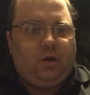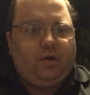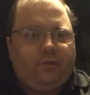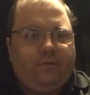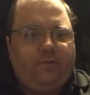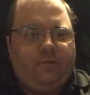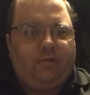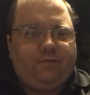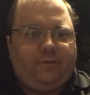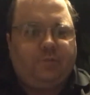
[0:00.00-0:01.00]

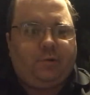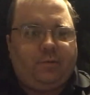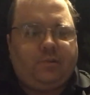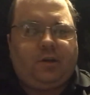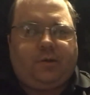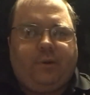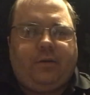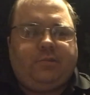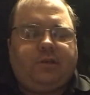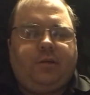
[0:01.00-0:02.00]
The first part I'm going
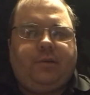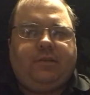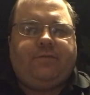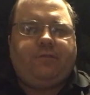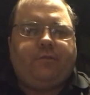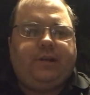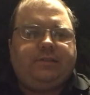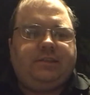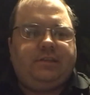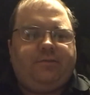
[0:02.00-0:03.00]
to talk about the
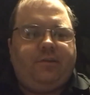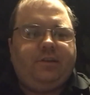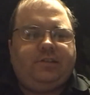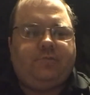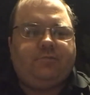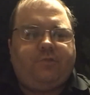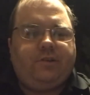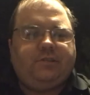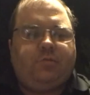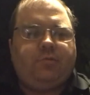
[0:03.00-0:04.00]
forensics. And the
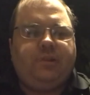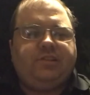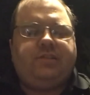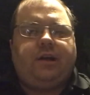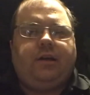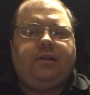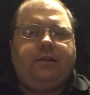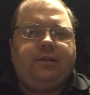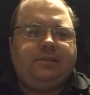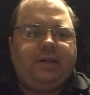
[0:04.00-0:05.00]
forensics were really solid
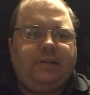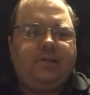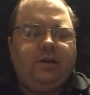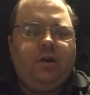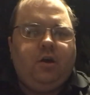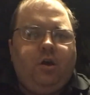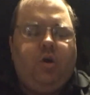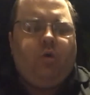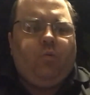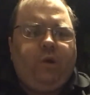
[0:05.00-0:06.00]
in this case.
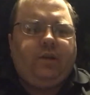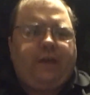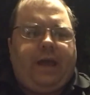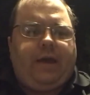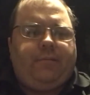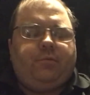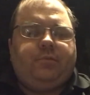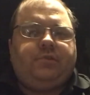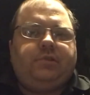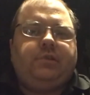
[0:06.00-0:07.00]
What happened
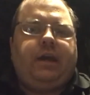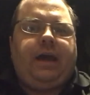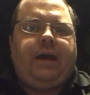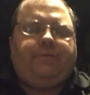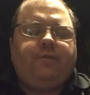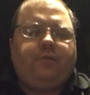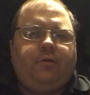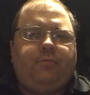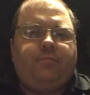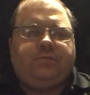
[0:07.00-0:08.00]
was, after
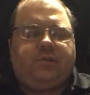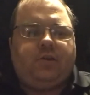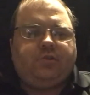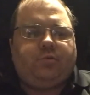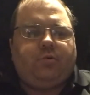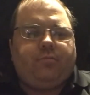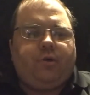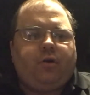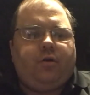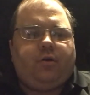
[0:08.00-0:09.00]
her sons were
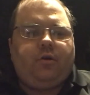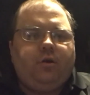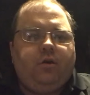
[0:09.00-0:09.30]
murdered,